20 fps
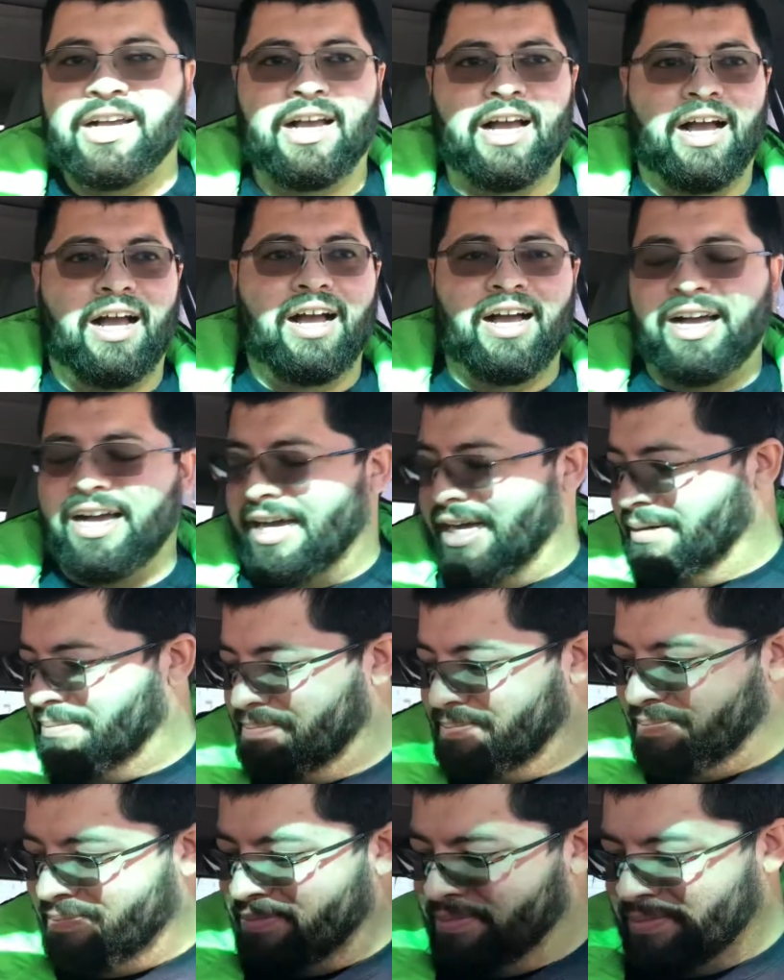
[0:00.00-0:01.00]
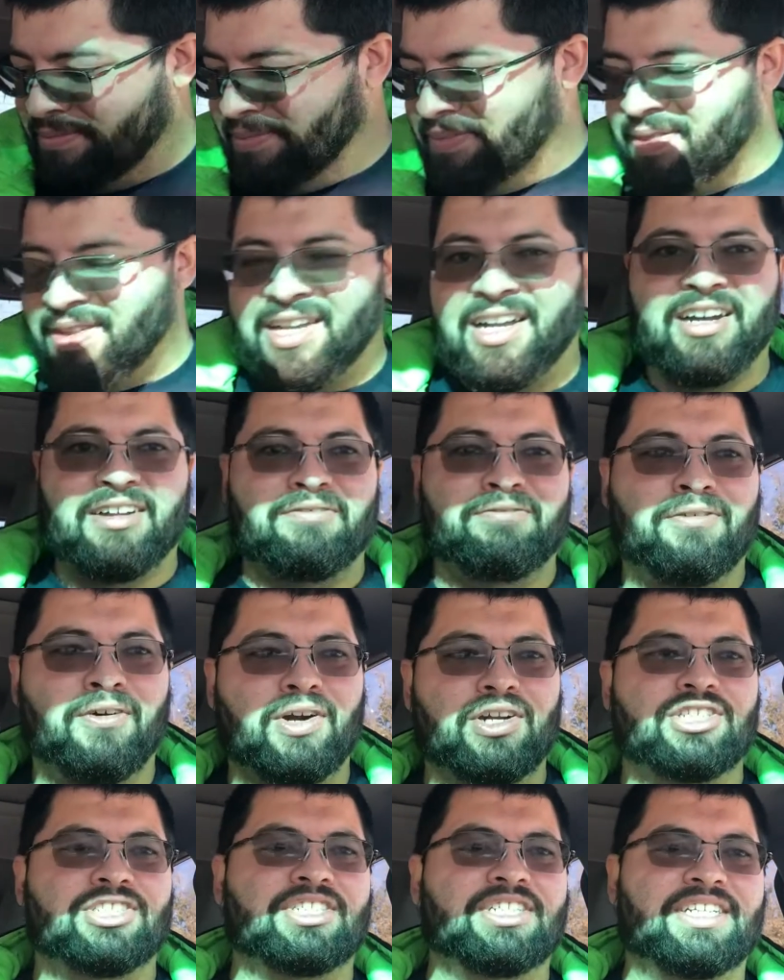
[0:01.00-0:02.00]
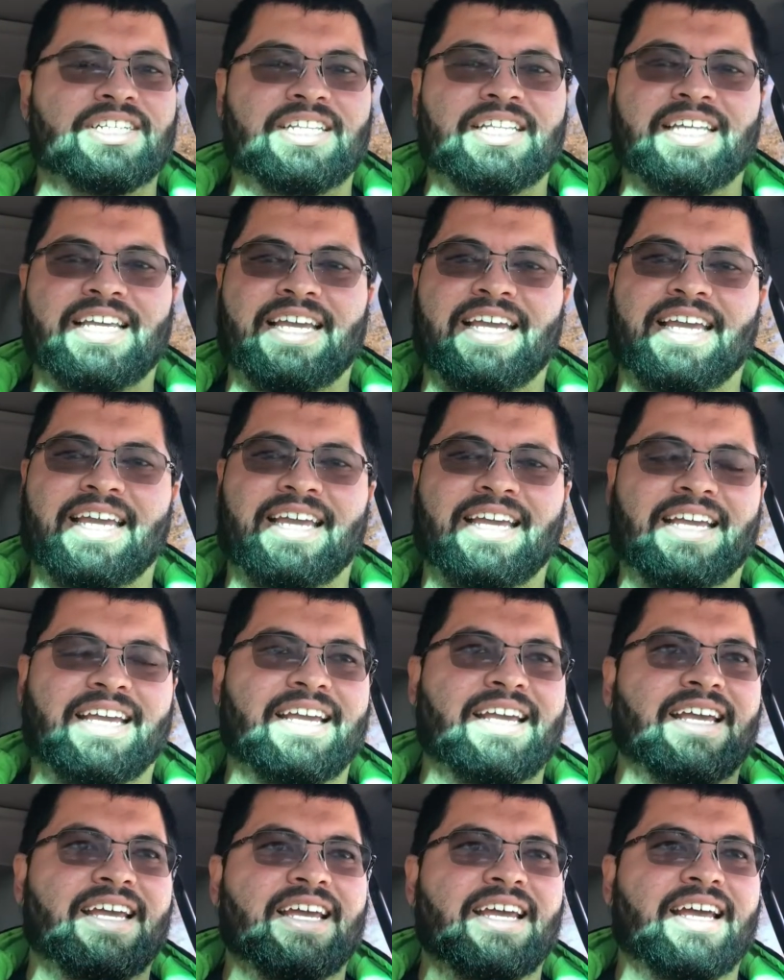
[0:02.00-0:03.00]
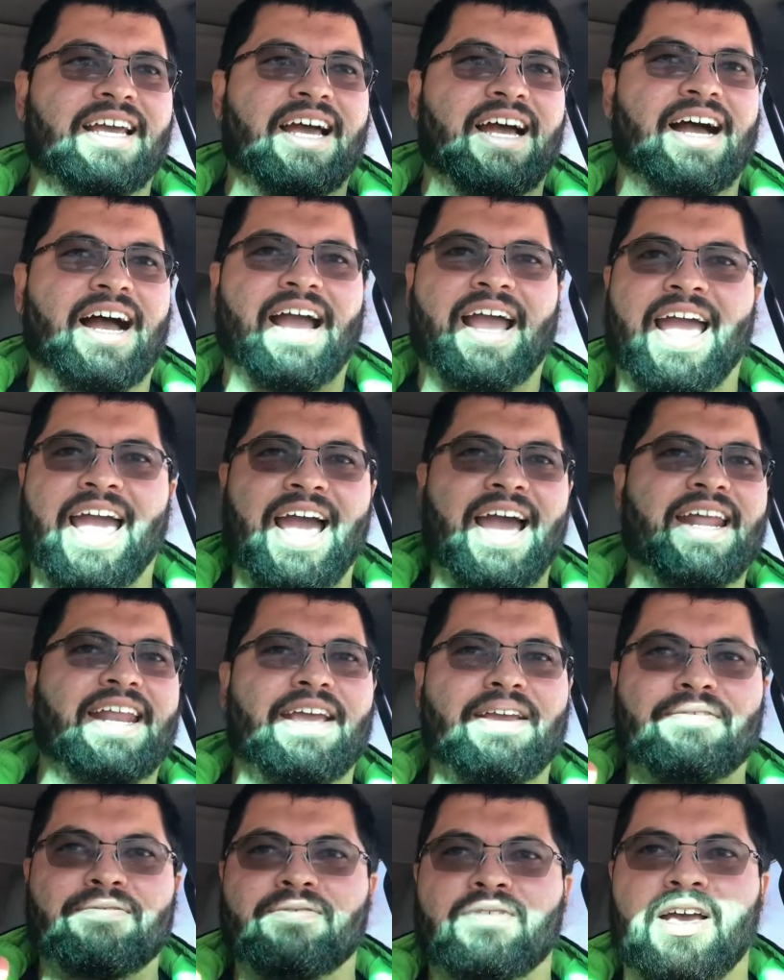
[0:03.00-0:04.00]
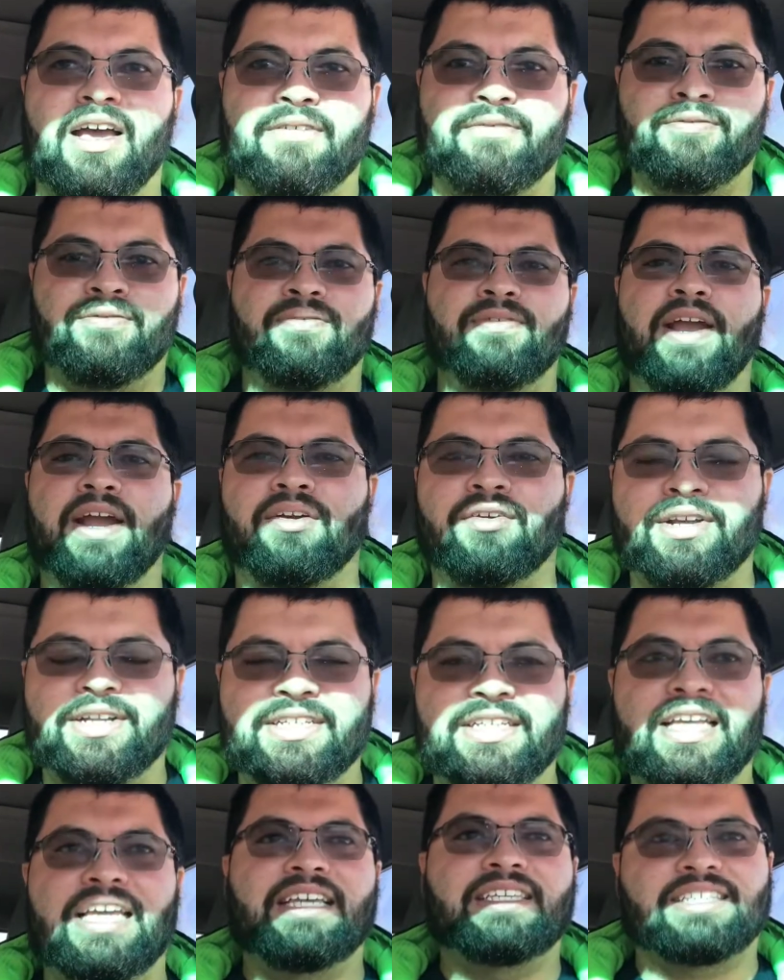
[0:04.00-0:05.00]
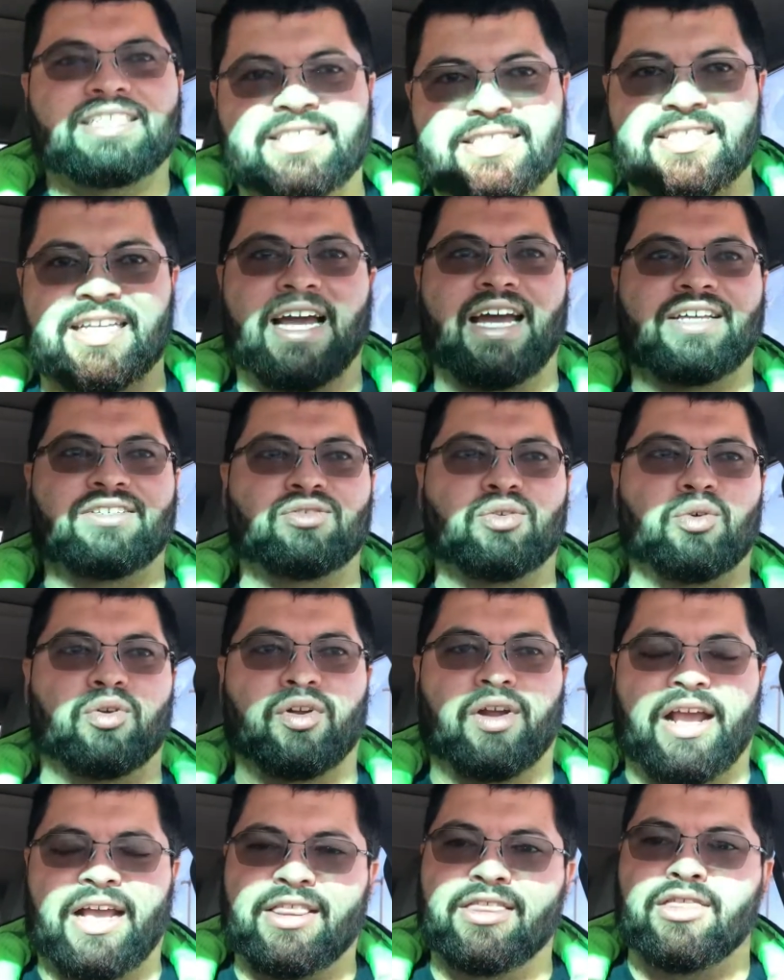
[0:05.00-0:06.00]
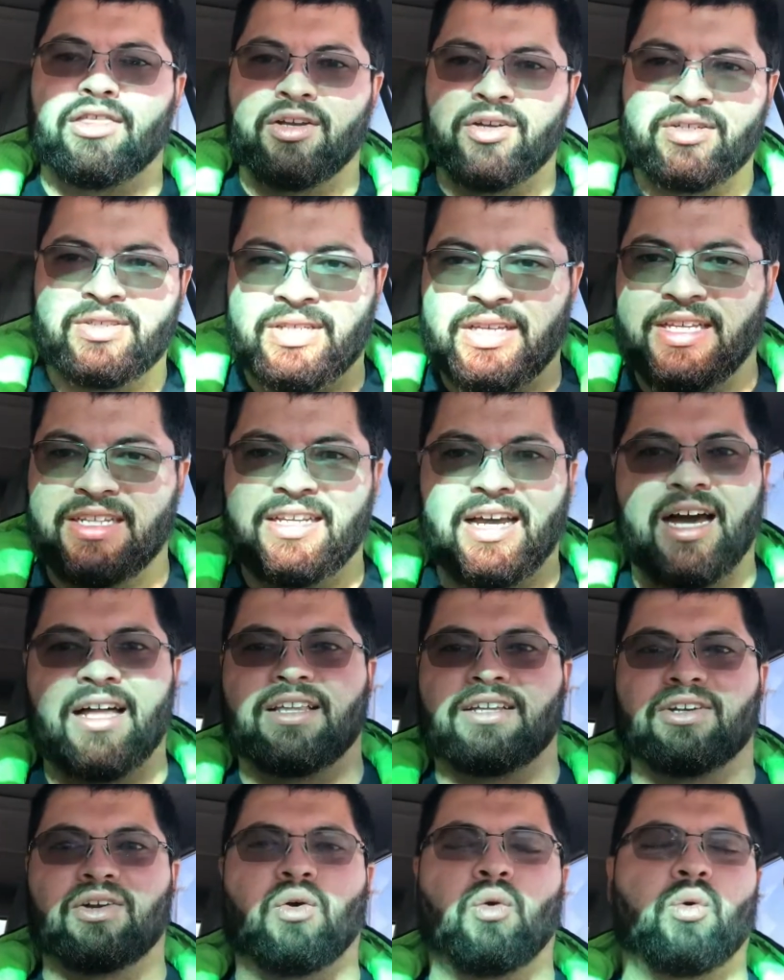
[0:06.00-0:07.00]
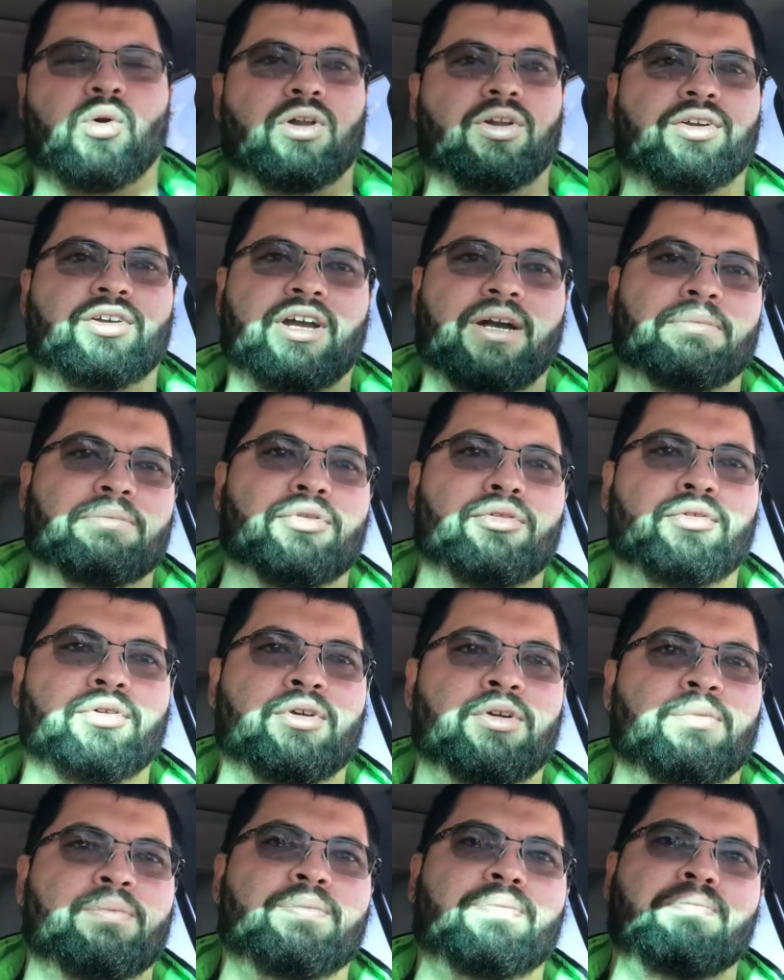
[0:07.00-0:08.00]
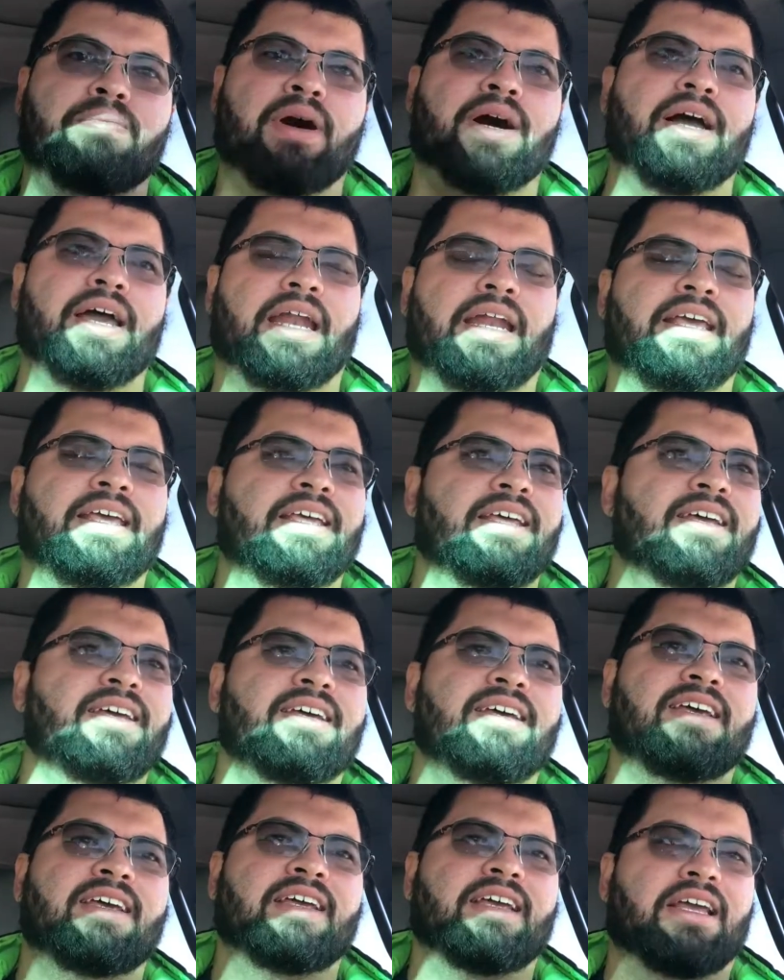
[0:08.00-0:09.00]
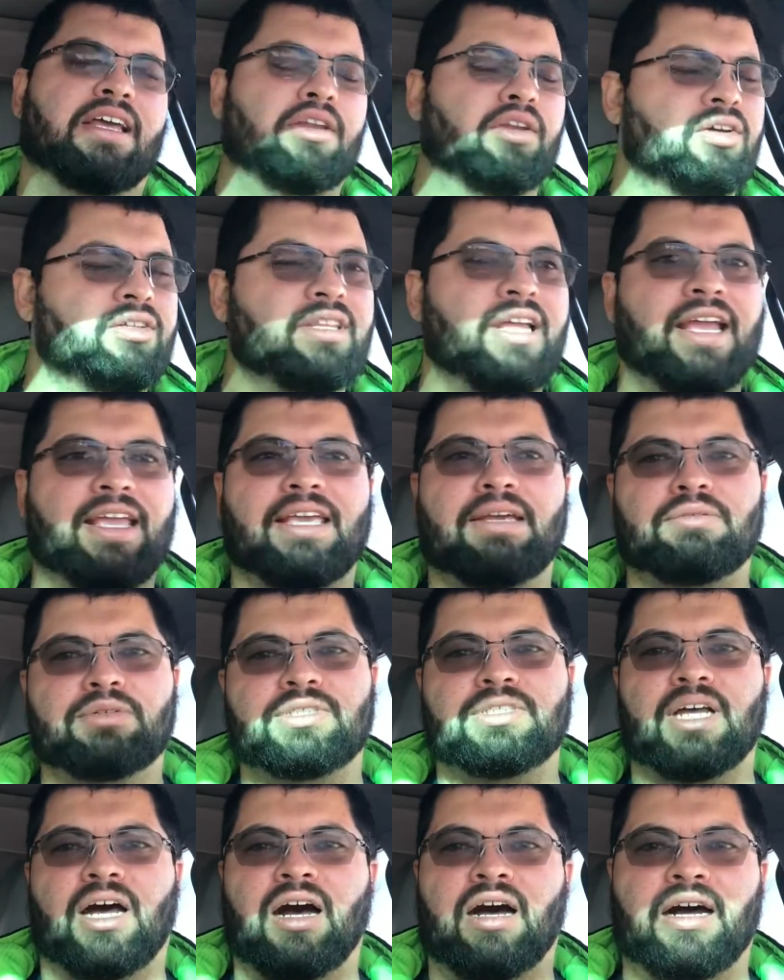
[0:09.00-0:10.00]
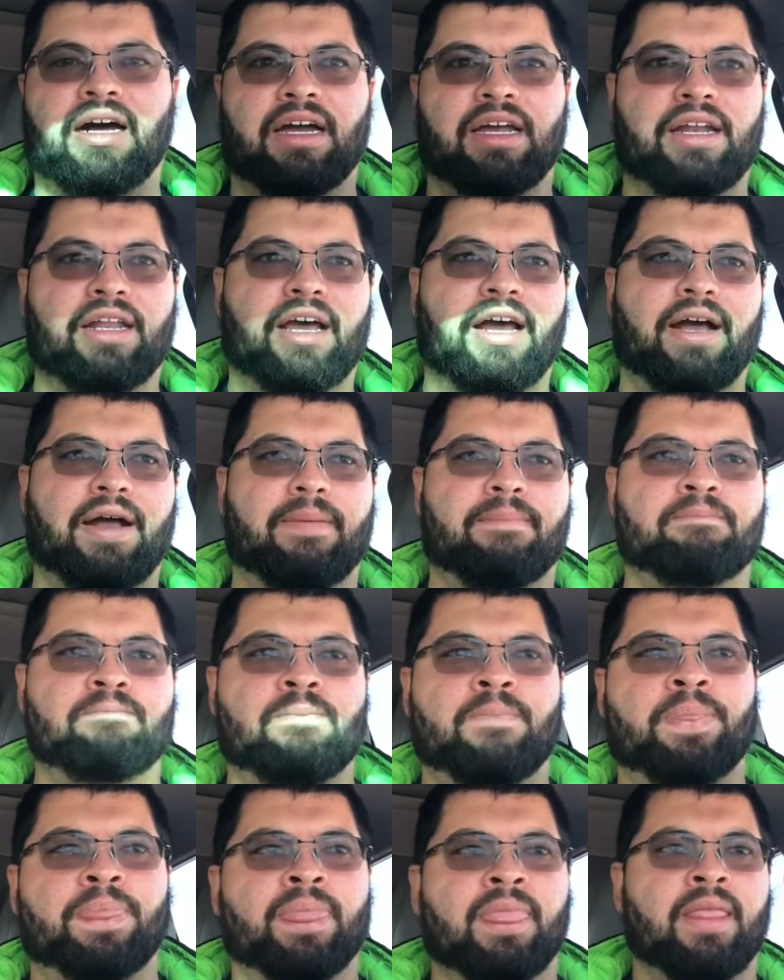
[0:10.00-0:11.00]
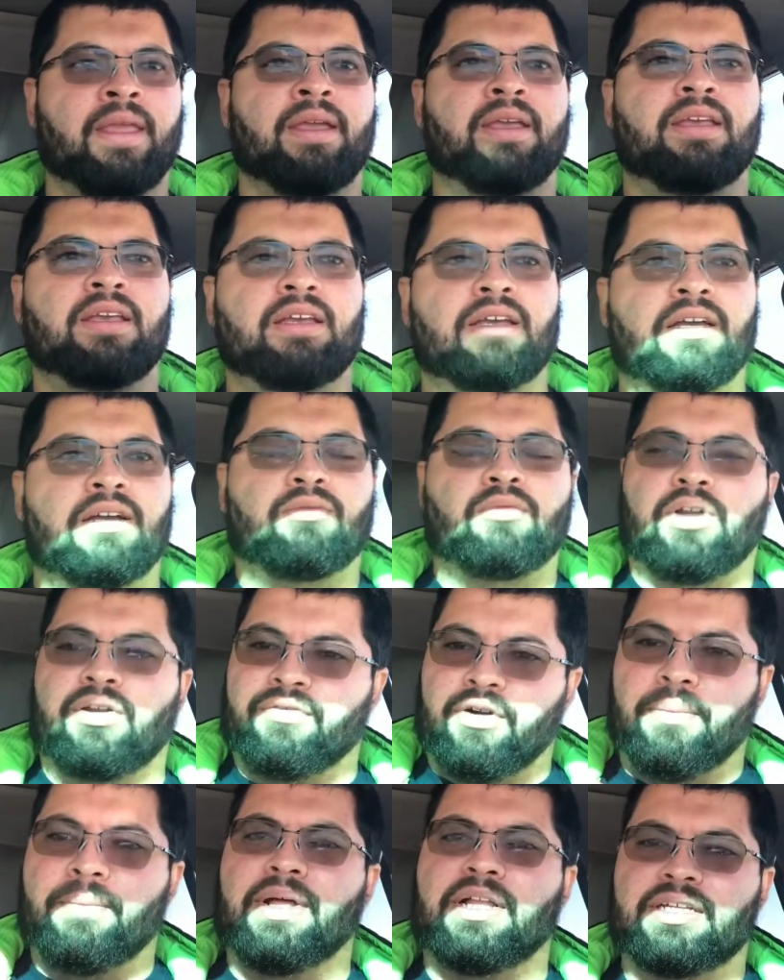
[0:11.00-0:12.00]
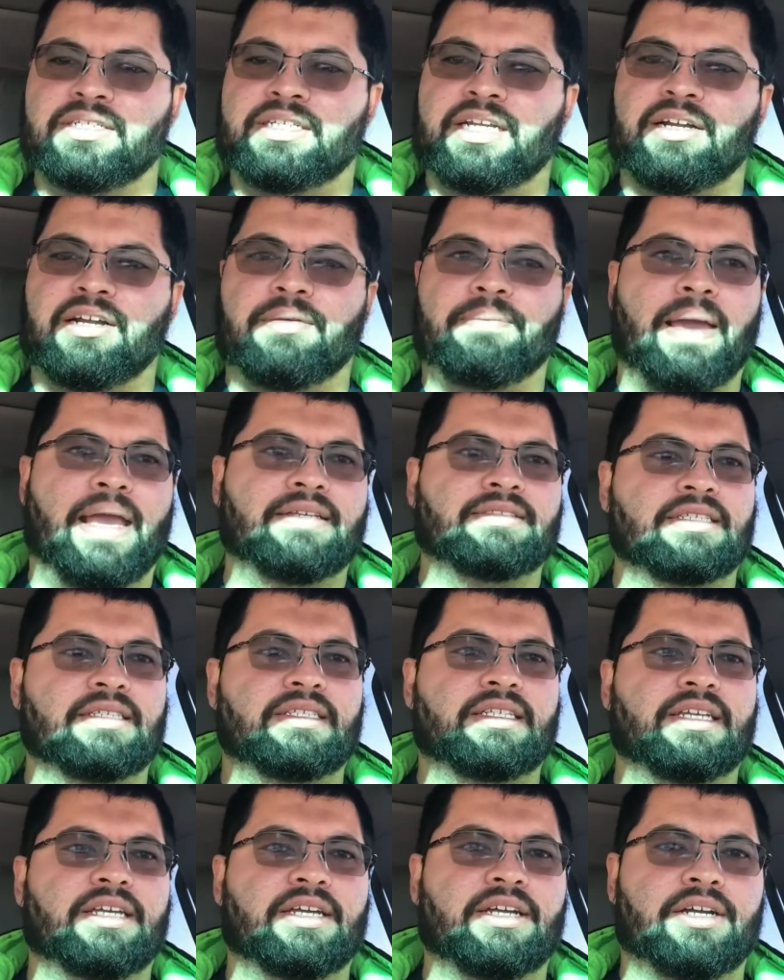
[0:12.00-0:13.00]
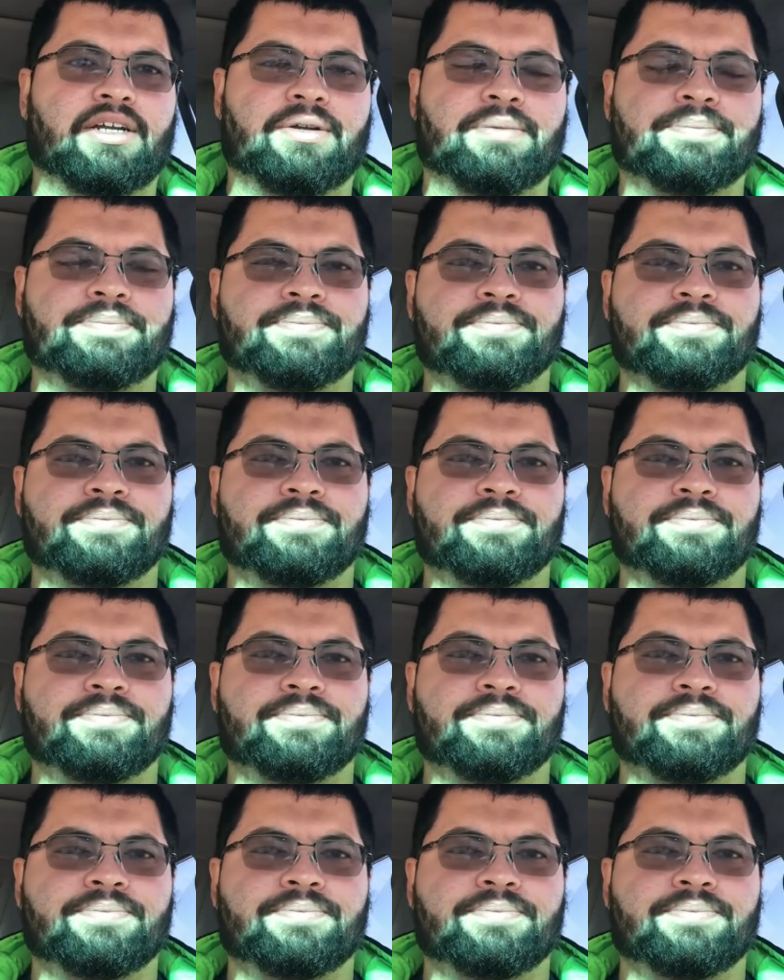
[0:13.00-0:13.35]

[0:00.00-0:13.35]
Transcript: Um, unfortunately, I had a, a very decent sized order, a thirteen dollar order come through, but it looked like it was on um, one of our military bases here,